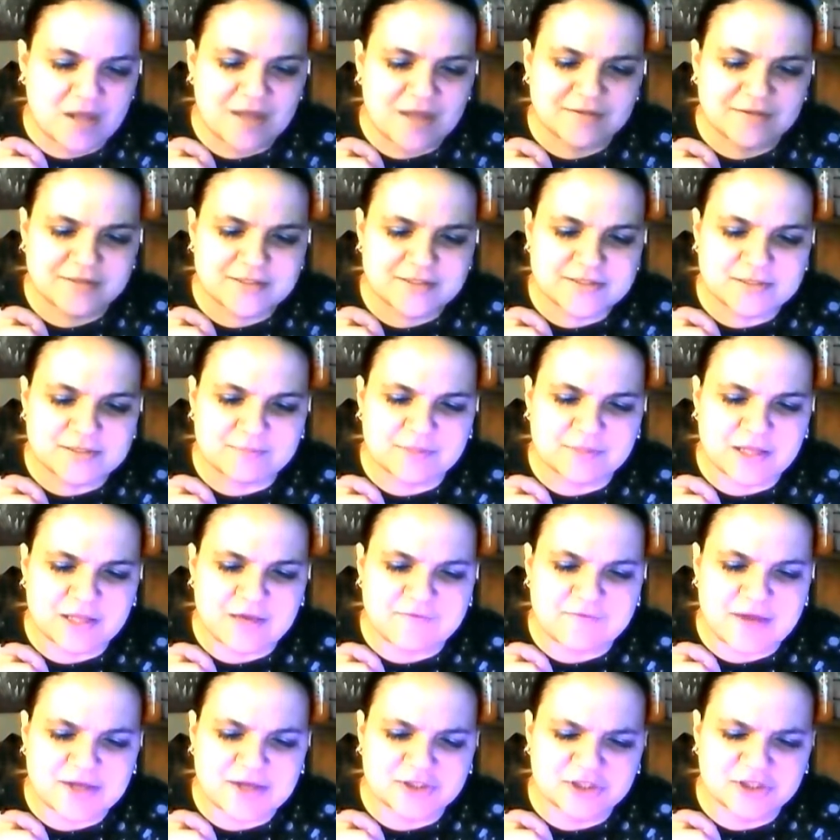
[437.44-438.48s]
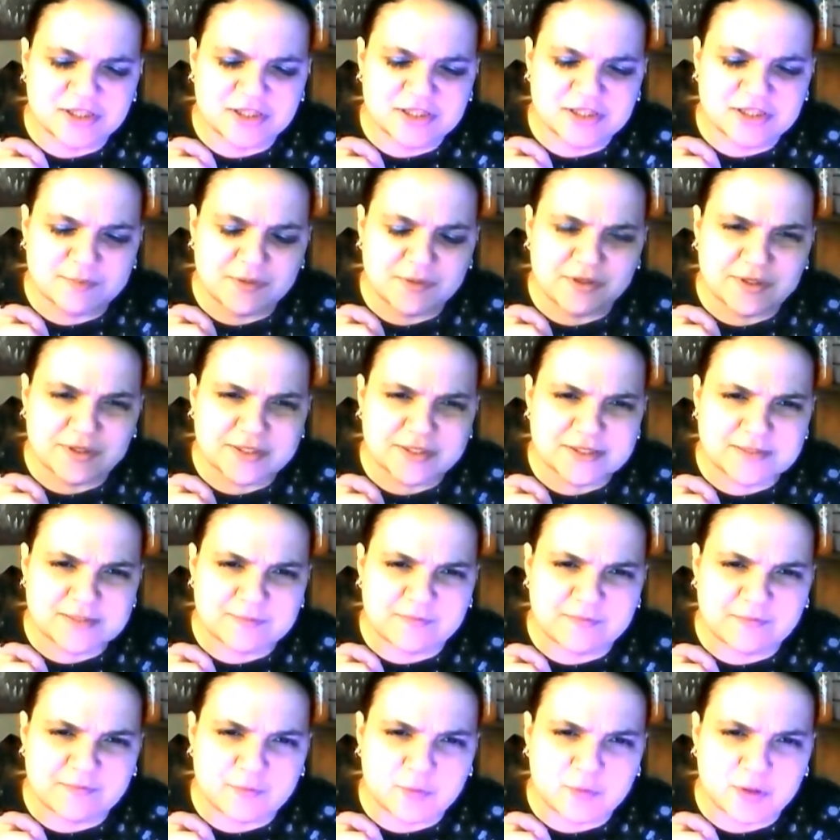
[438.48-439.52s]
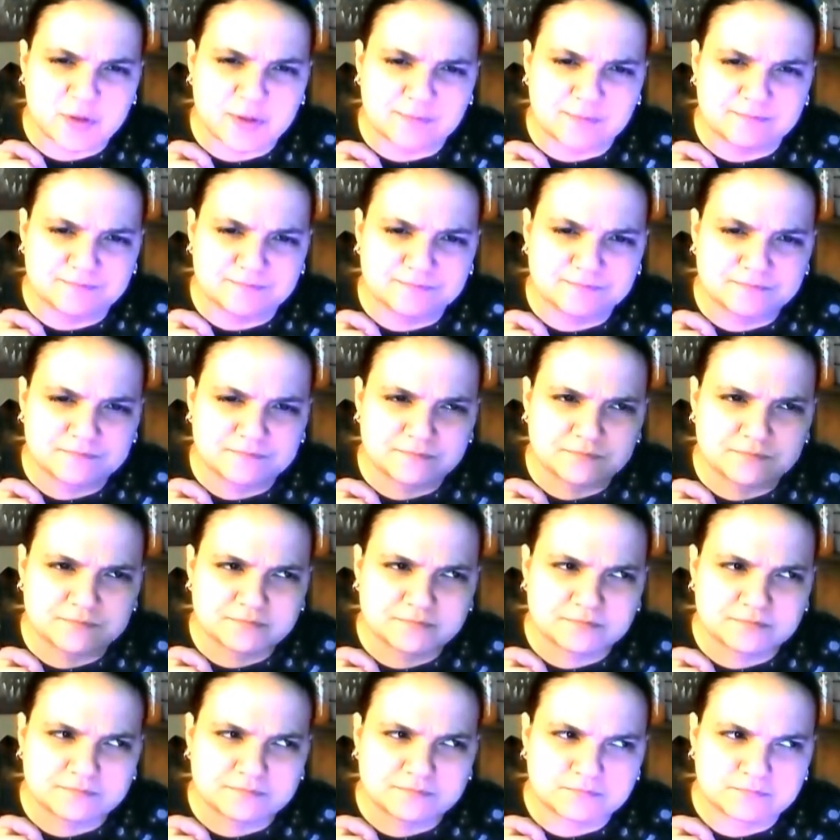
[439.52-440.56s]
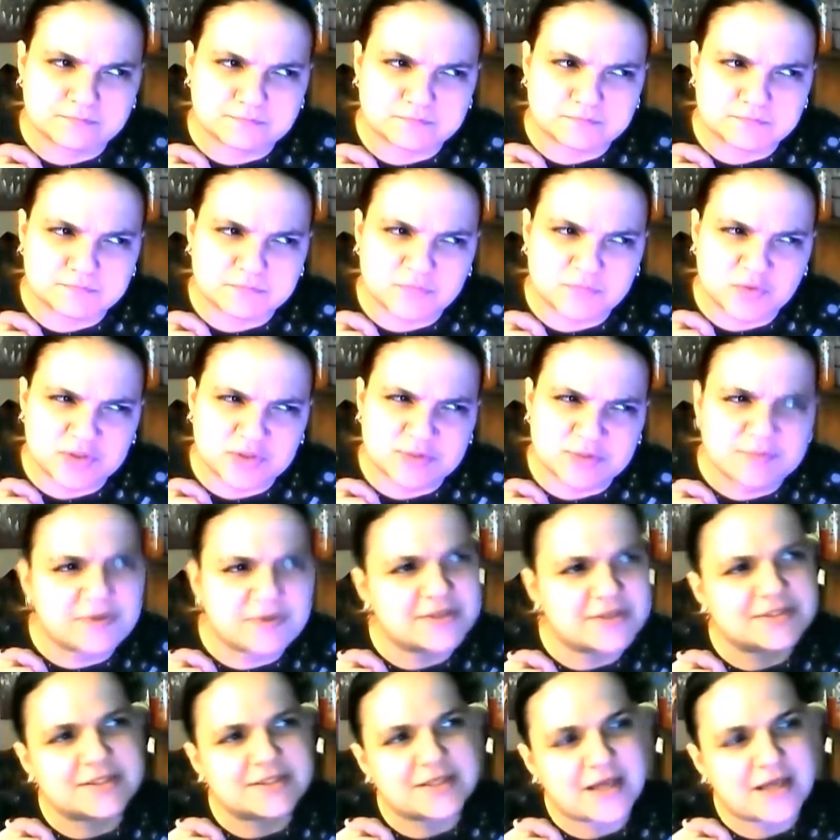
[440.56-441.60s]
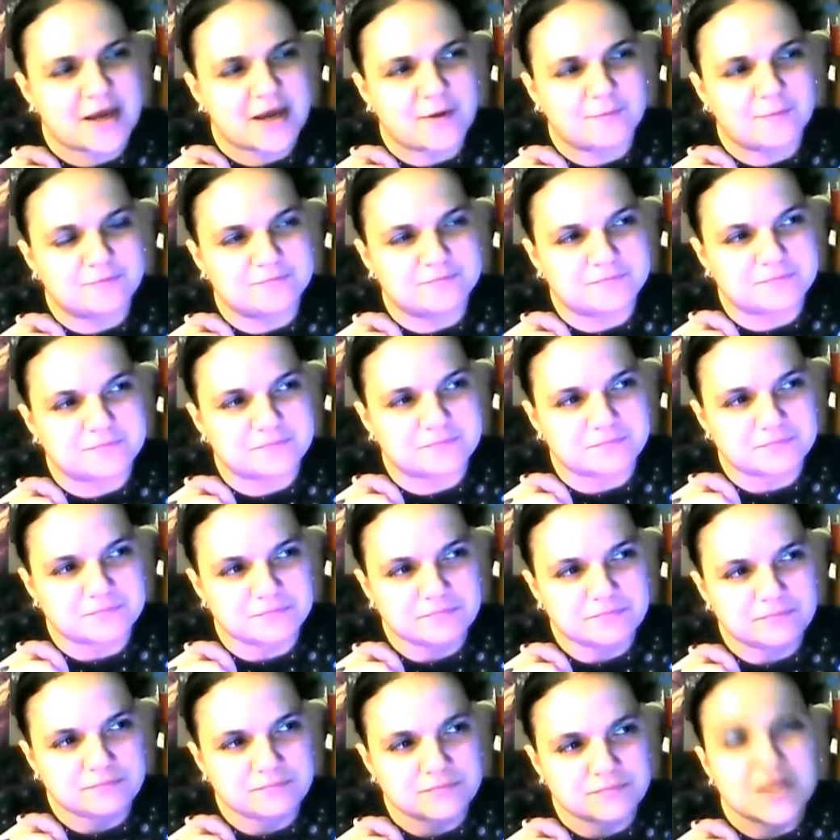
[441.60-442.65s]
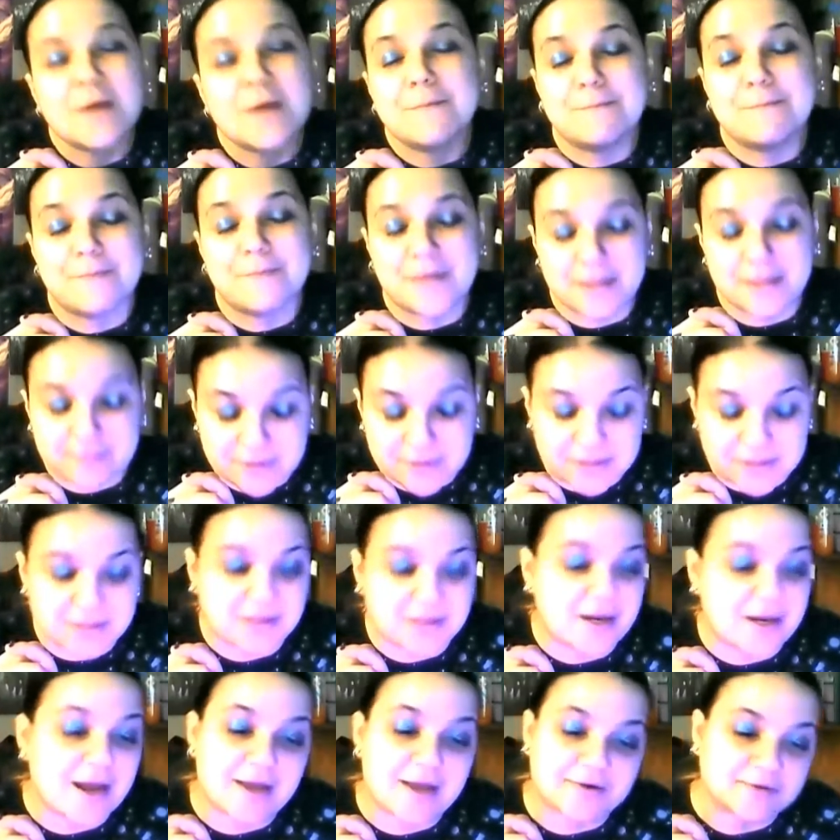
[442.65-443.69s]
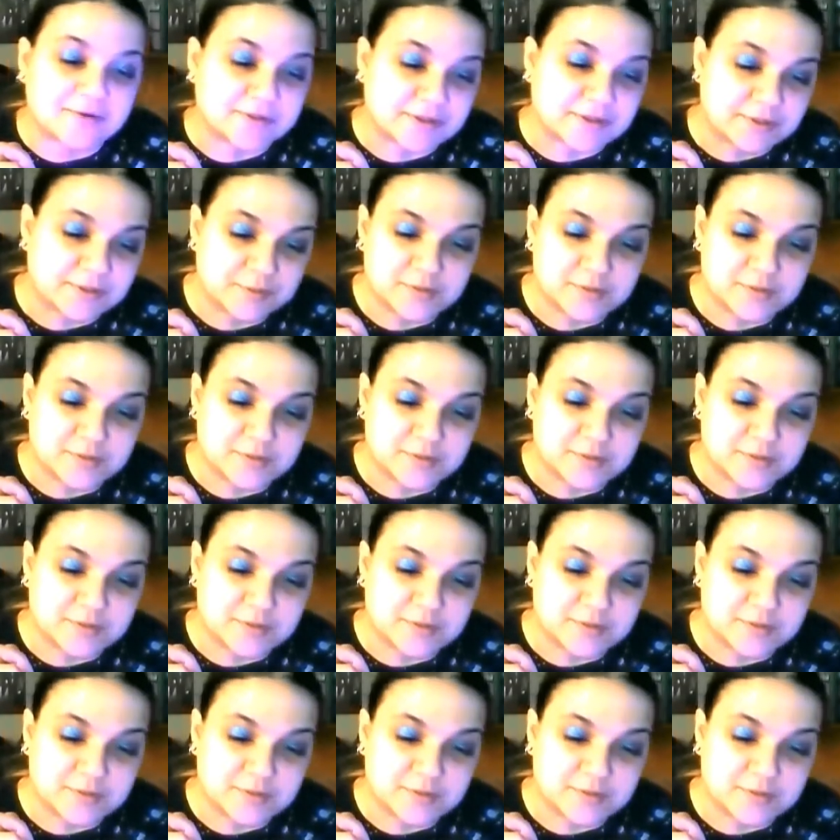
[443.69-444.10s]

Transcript: something I've actually experienced before. Experiencing now. Maybe. I don't know.